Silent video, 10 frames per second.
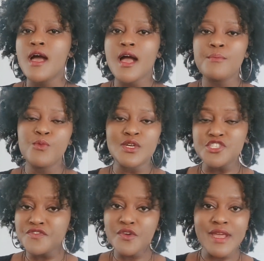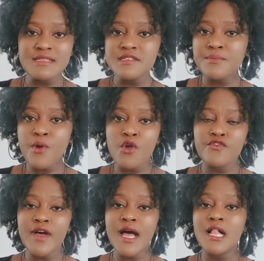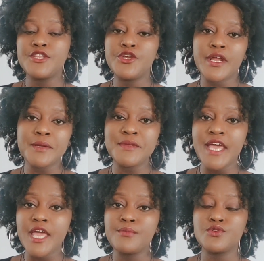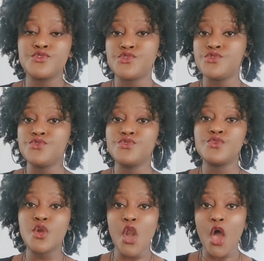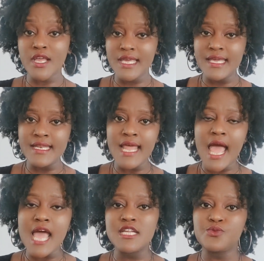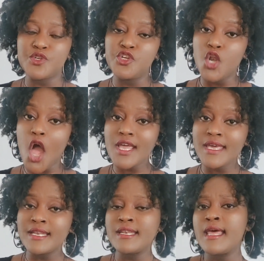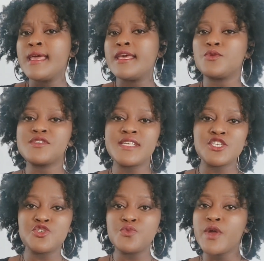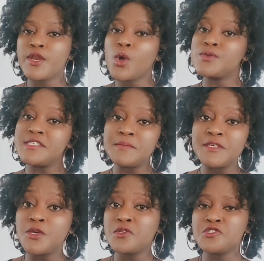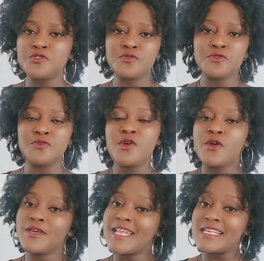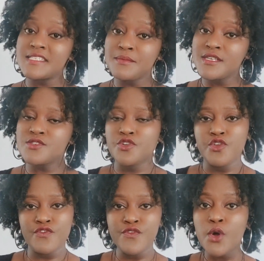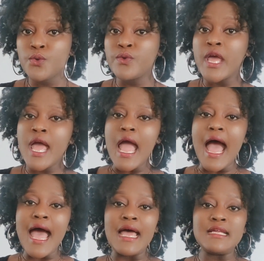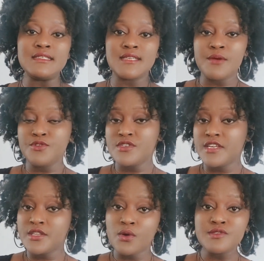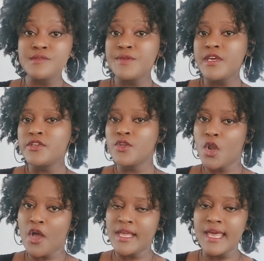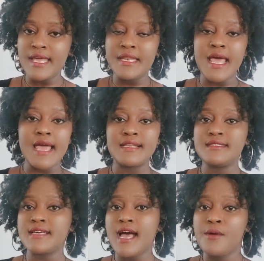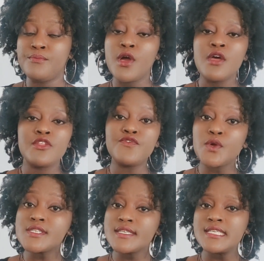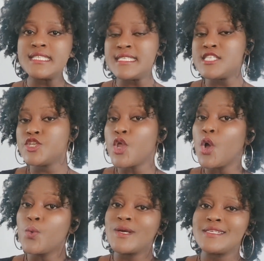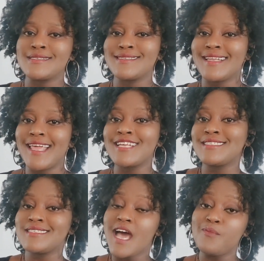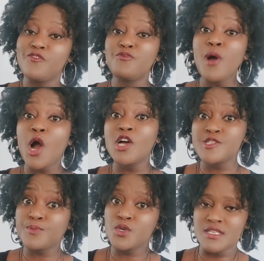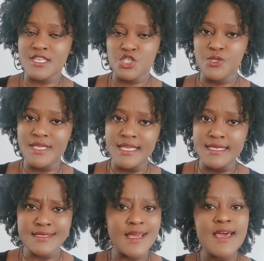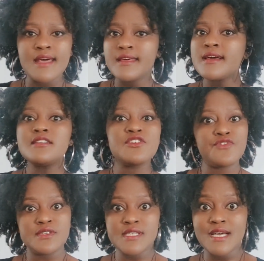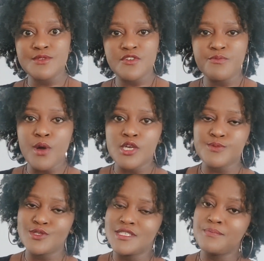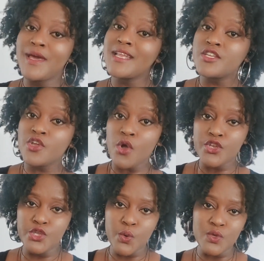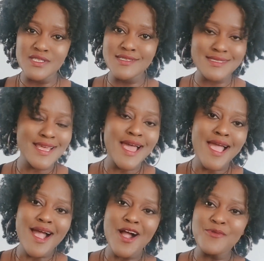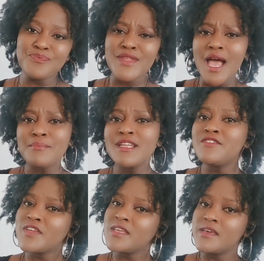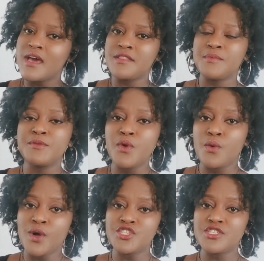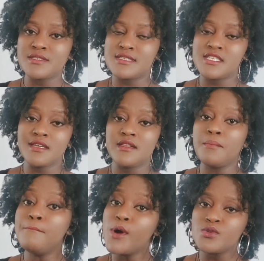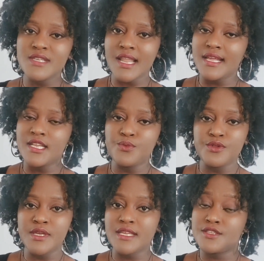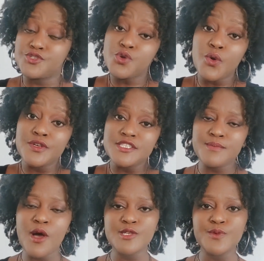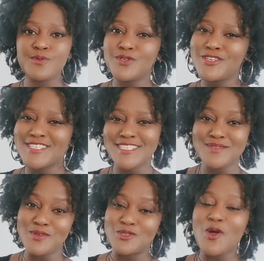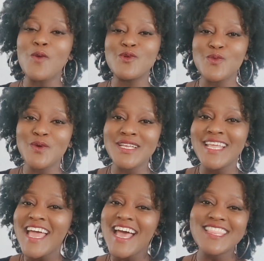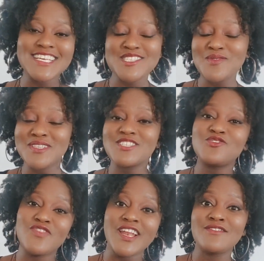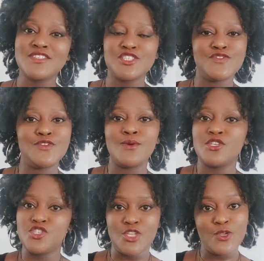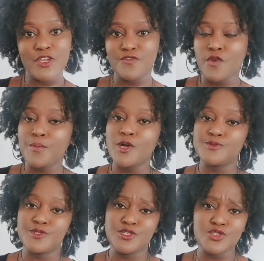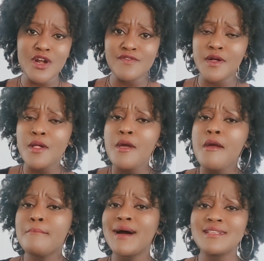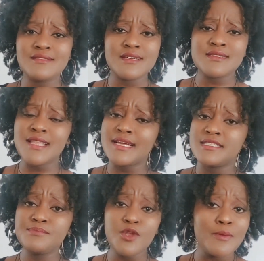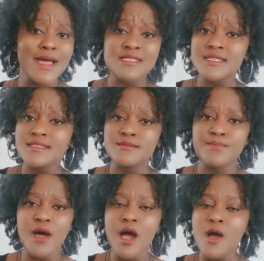Once you've created a profile, you're going to be able to log in. And when you log in, it will send you an OTP onto an SMS on your phone. And you take the OTP and you log in. And the first thing you need to know is select the type of passport that you need. There are different types of passport depending on your needs. I'm believing here the people who are watching this channel most likely will get the tourist passport because that's the most common one. And that's the one that's relevant if you are just looking for a passport to travel. But there's like diplomatic